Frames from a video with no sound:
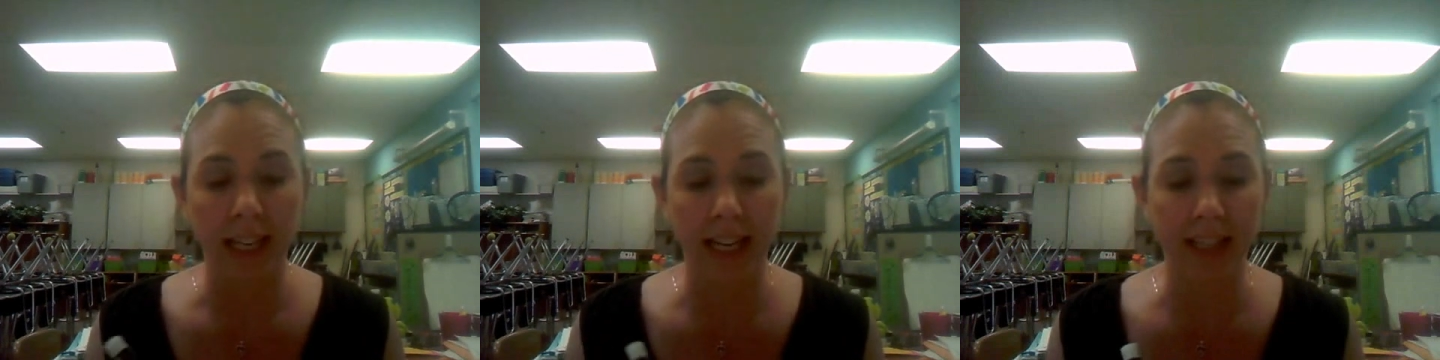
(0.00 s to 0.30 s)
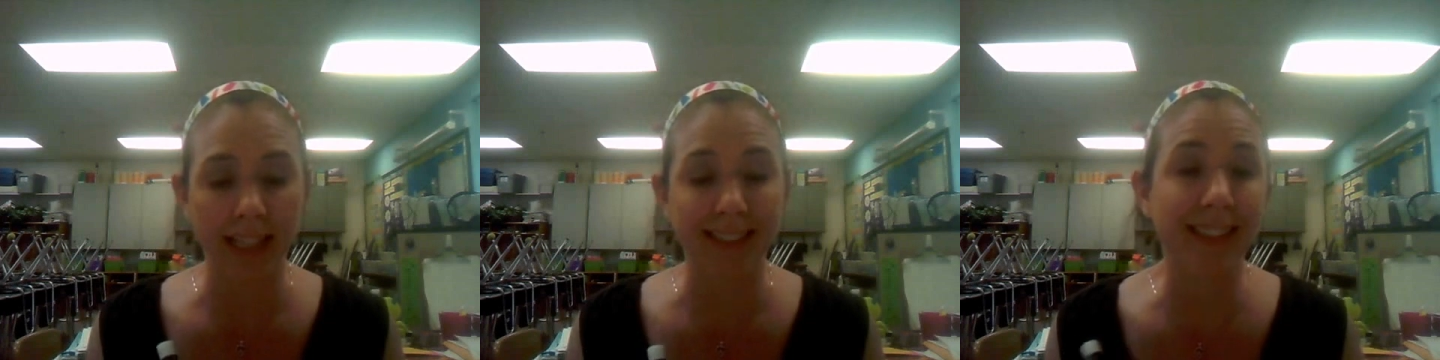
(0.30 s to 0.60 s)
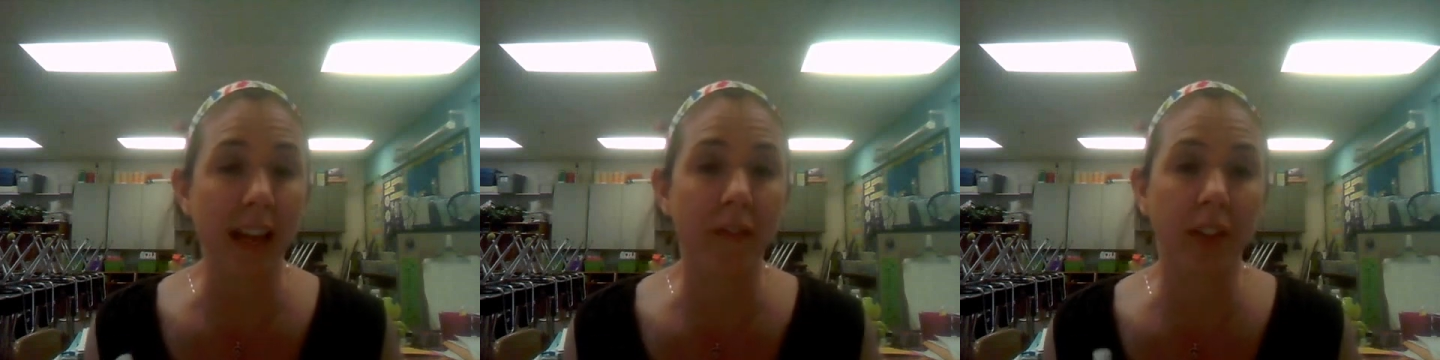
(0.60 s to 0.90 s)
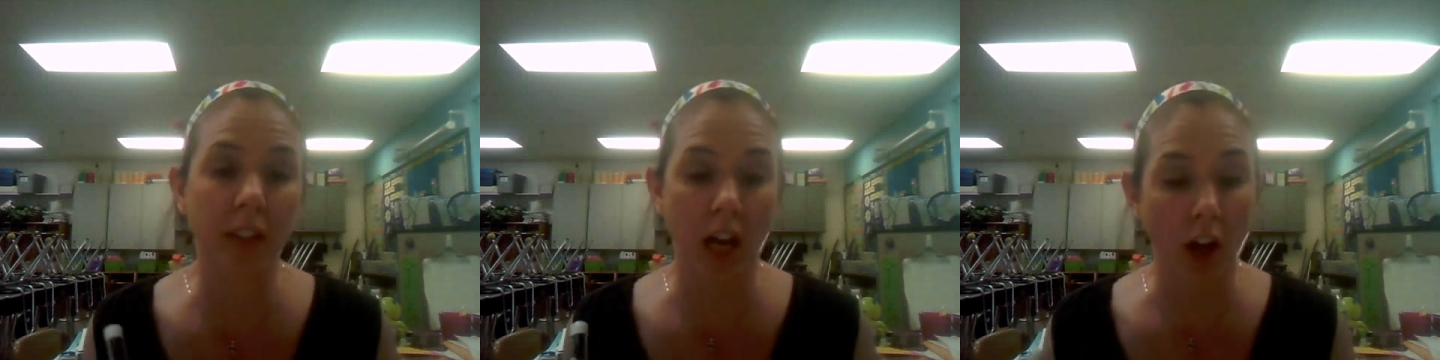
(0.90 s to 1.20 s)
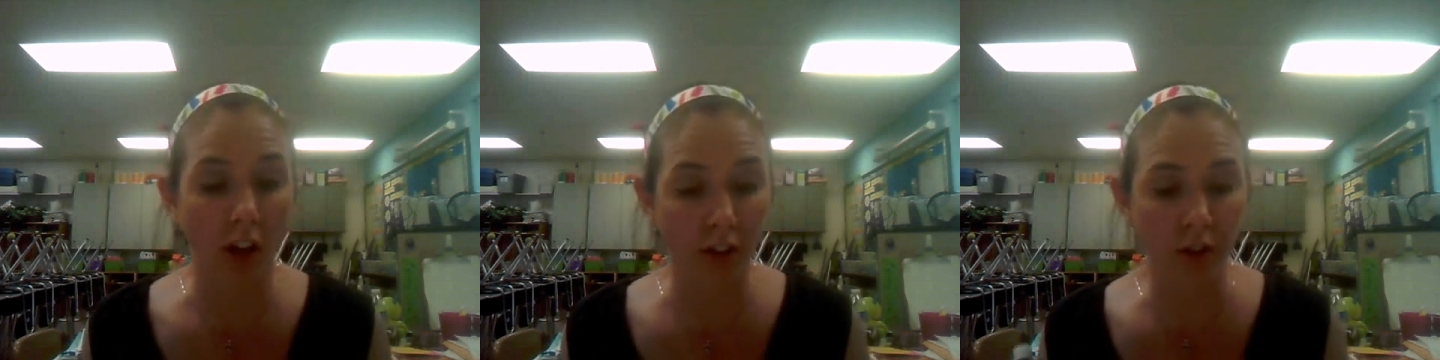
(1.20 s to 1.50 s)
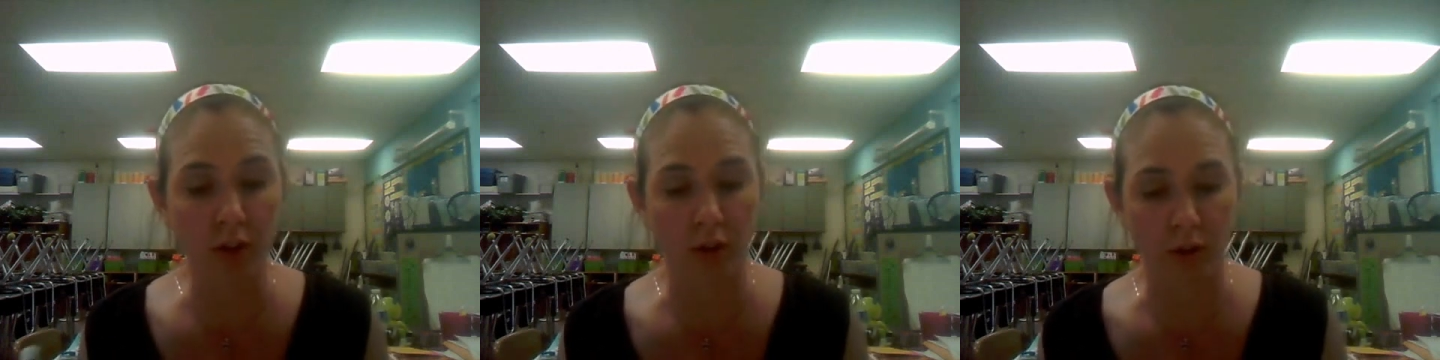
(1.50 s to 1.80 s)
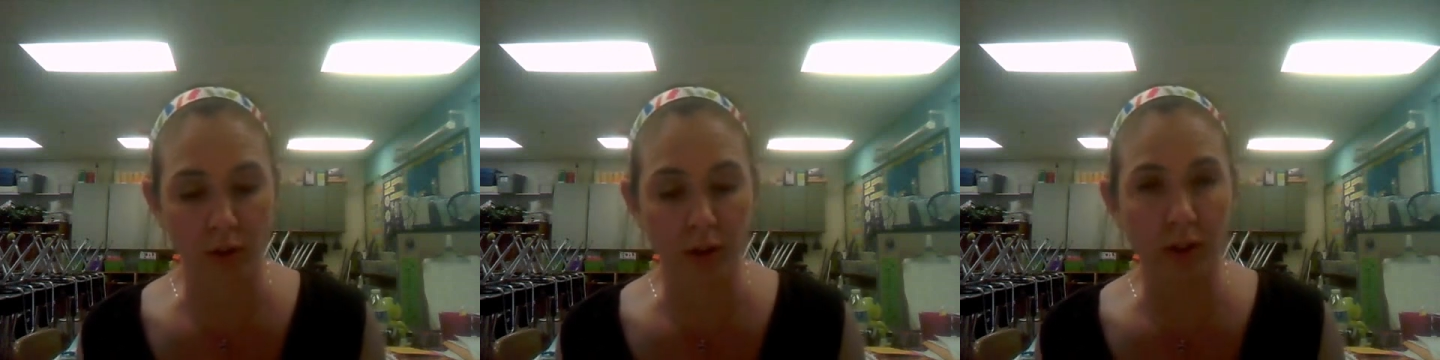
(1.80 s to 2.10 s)
and the 7 other
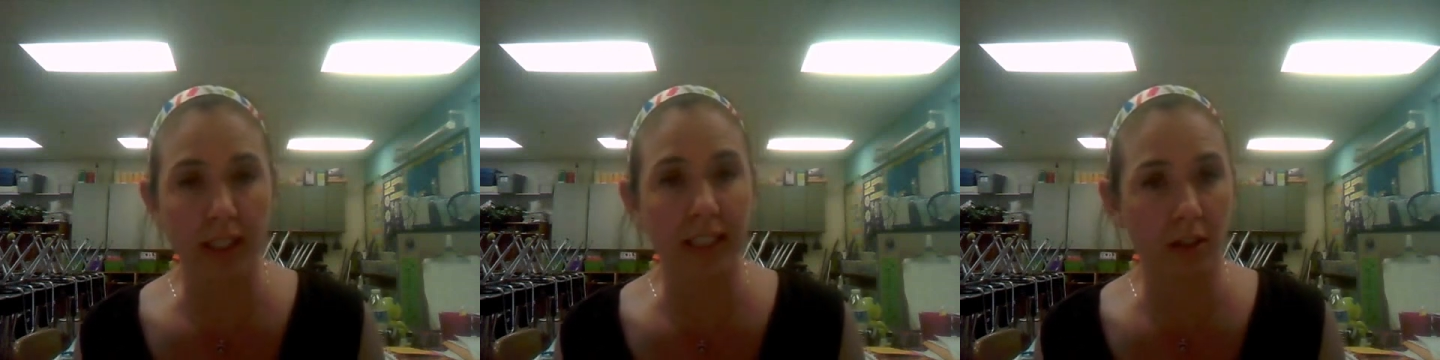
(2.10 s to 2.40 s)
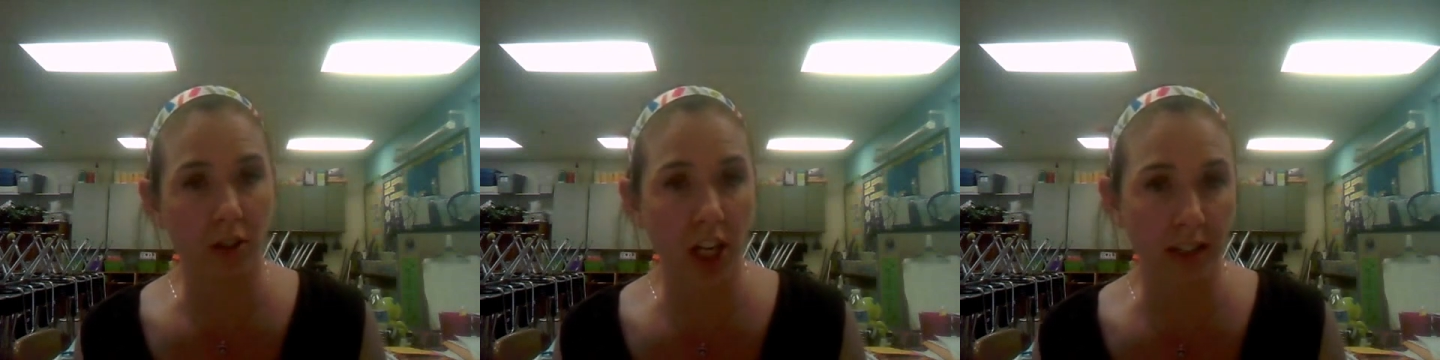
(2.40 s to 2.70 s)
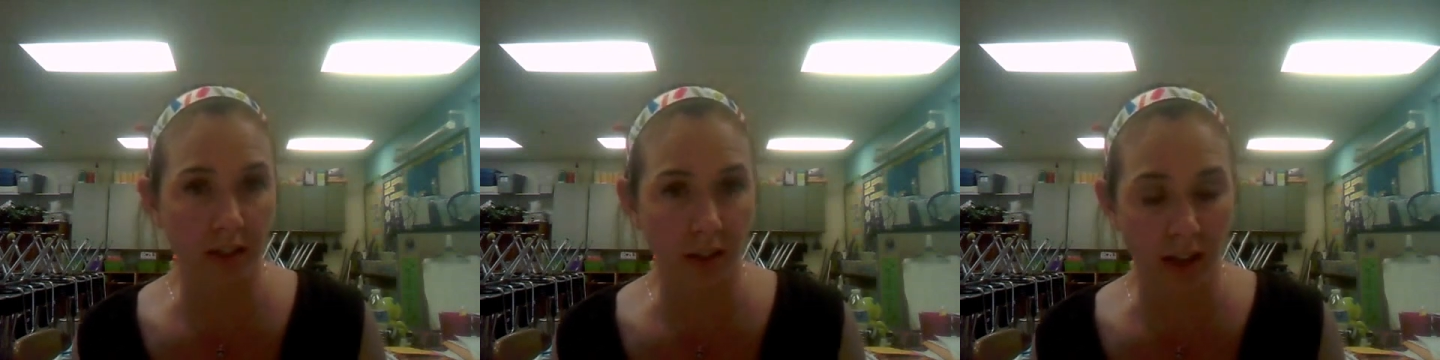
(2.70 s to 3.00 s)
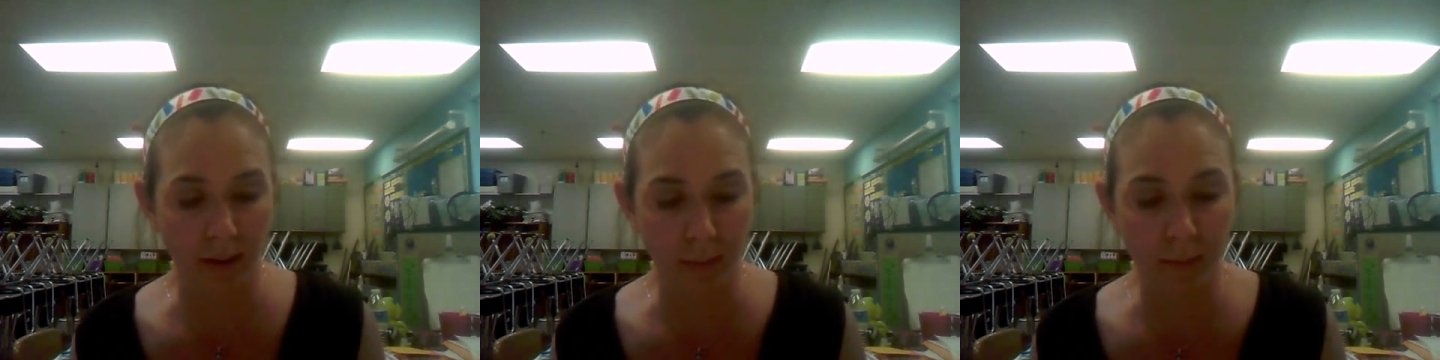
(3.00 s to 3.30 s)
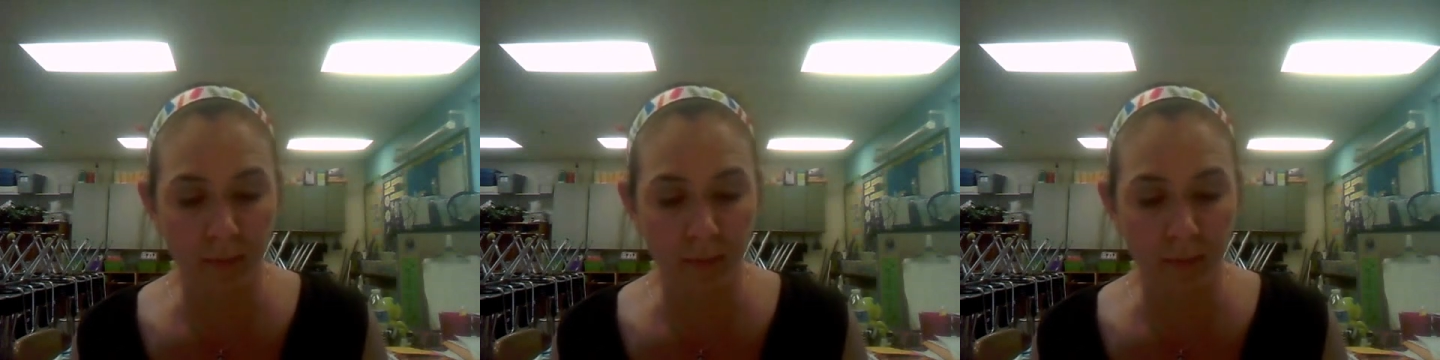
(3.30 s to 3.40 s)
girls in her chess club.